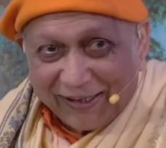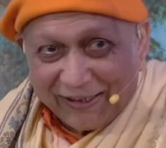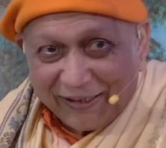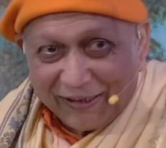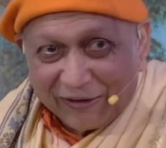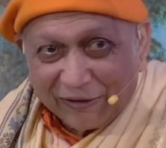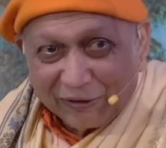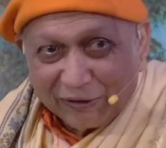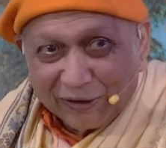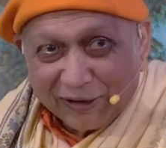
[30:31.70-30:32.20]

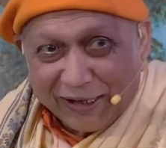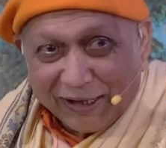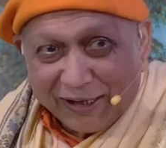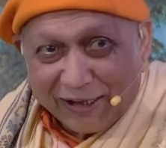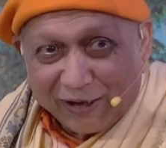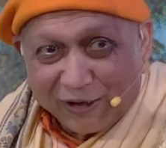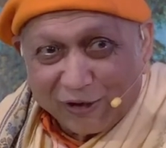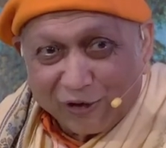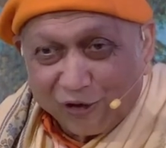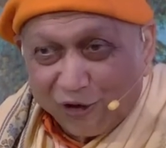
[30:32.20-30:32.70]
and
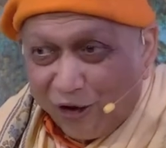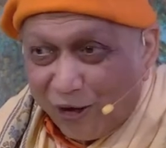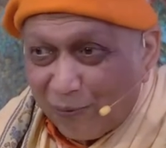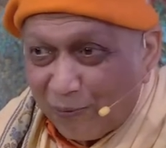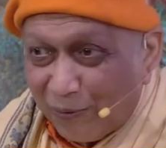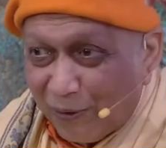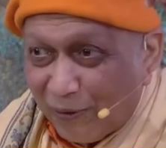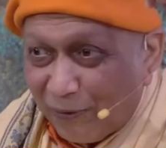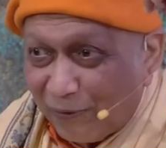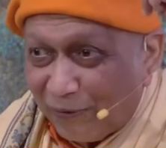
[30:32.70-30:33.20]
a
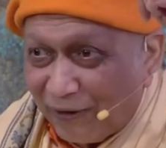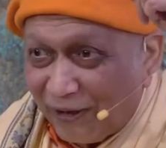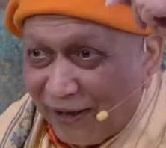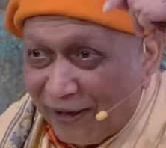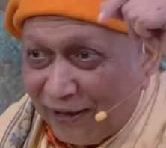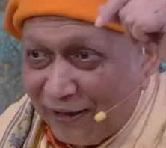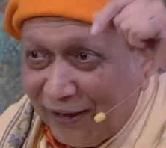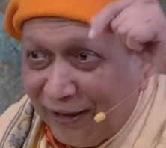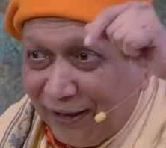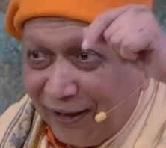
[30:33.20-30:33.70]
drop
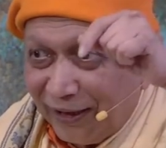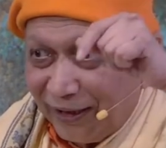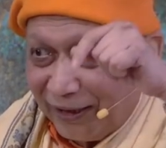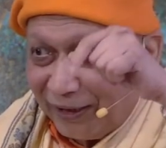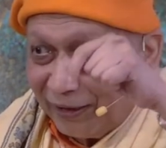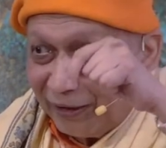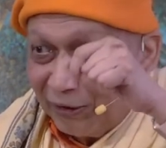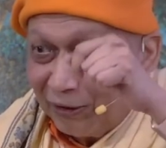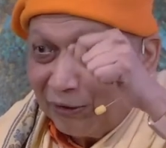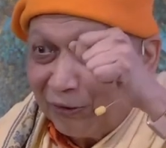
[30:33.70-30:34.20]
of
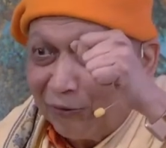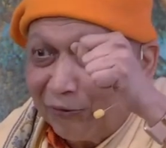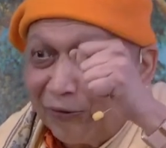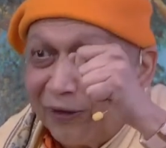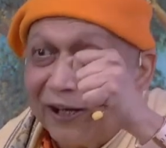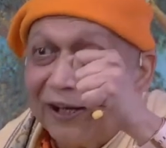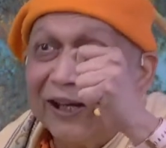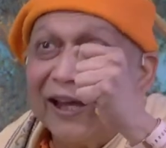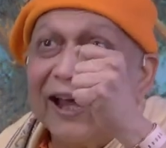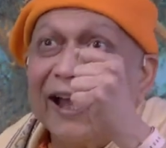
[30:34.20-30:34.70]
honey
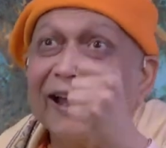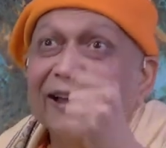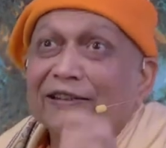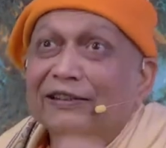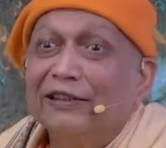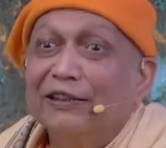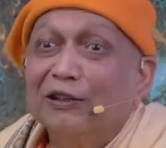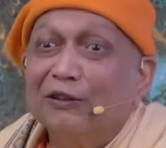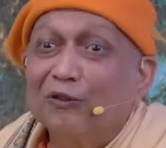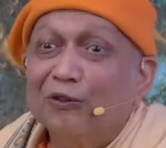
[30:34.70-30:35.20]
fell
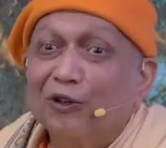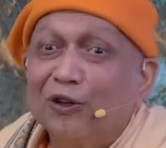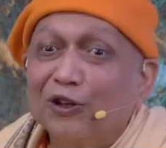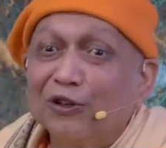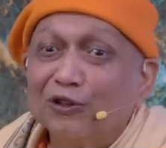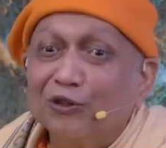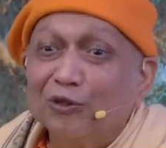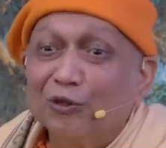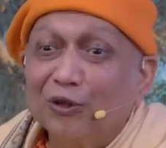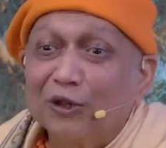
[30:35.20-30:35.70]
as he
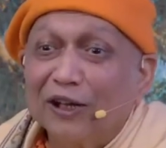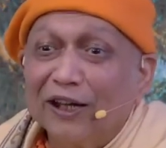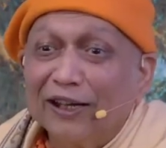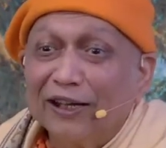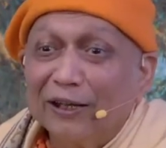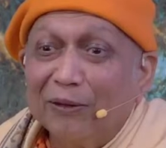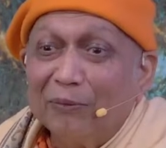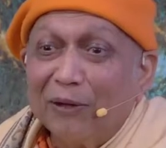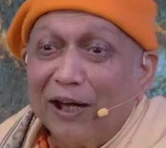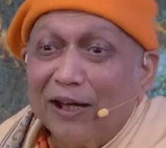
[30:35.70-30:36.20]
was
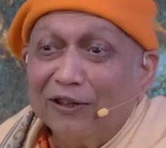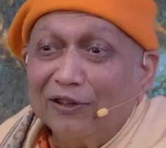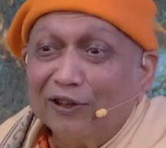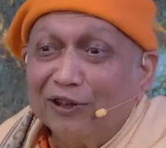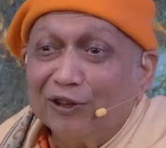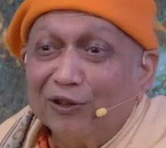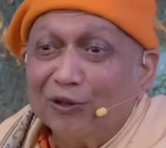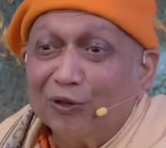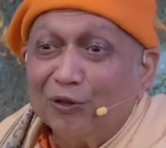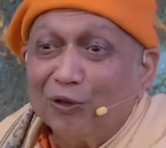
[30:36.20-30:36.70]
you can
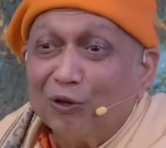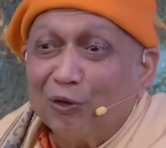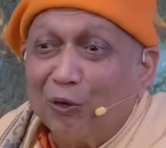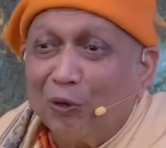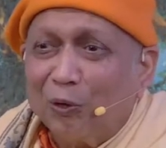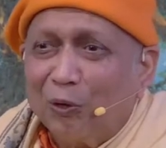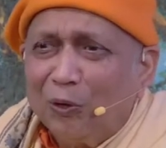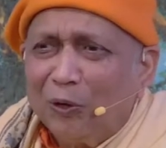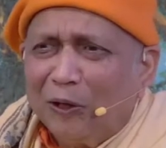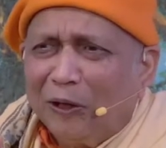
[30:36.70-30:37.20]
imagine you
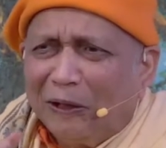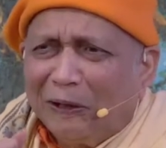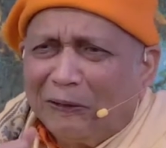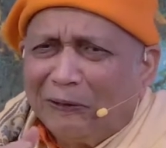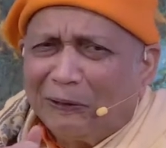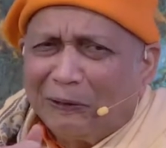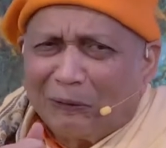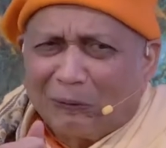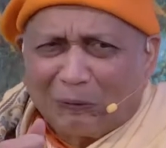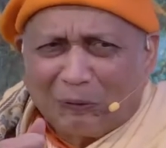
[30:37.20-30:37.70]
know
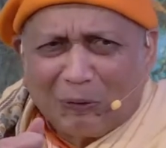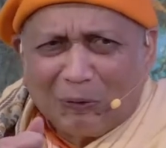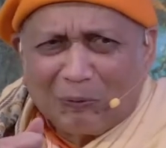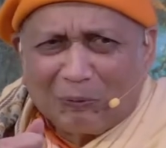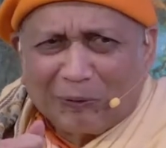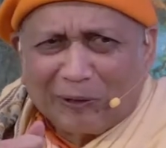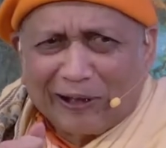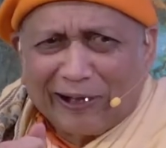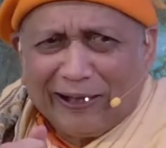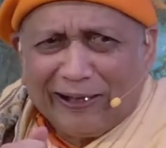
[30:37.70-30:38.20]
holding the
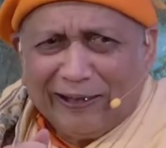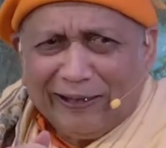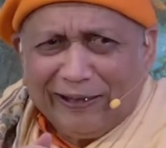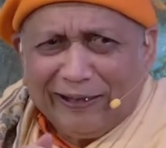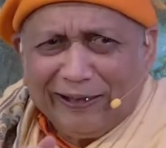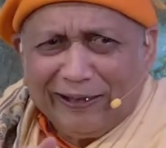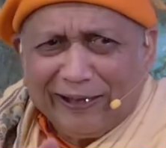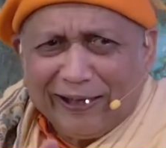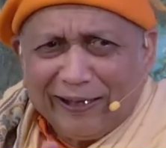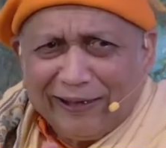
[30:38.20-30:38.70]
rope
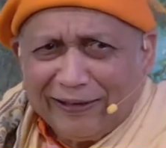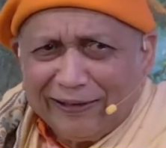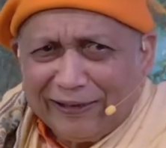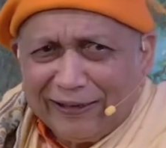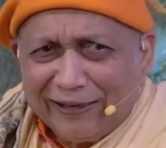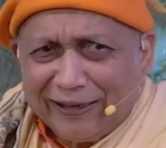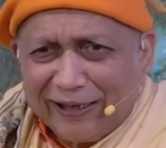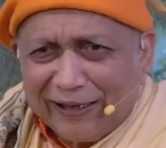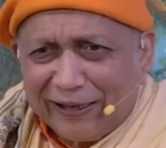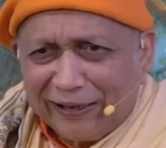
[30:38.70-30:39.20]
tightly
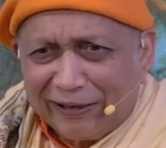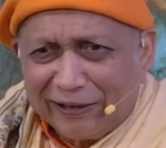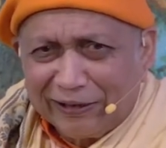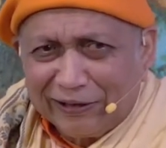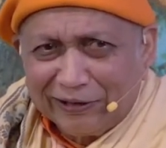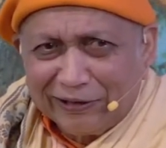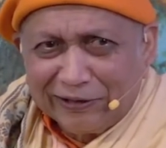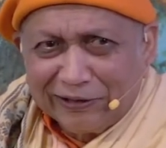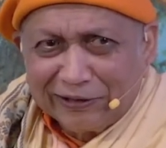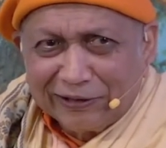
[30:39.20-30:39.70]
like
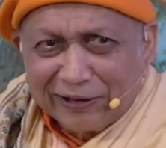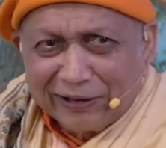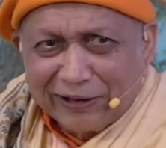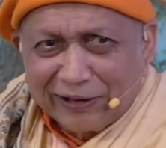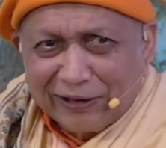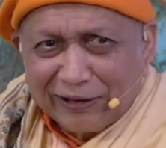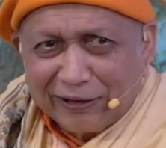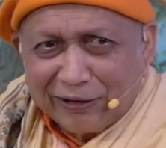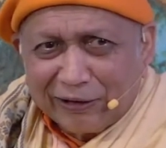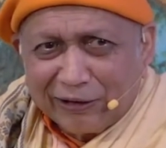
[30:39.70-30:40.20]
that
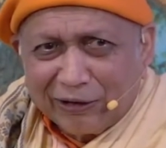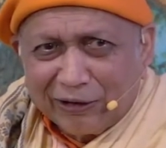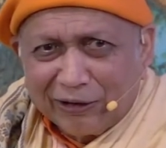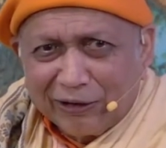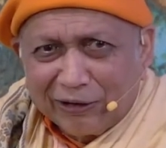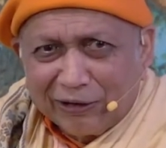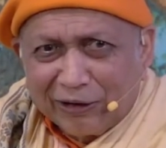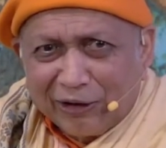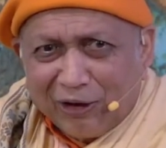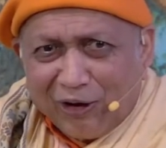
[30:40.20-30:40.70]

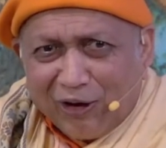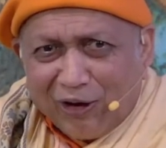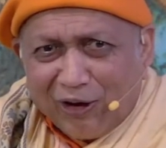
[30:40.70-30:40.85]
uh,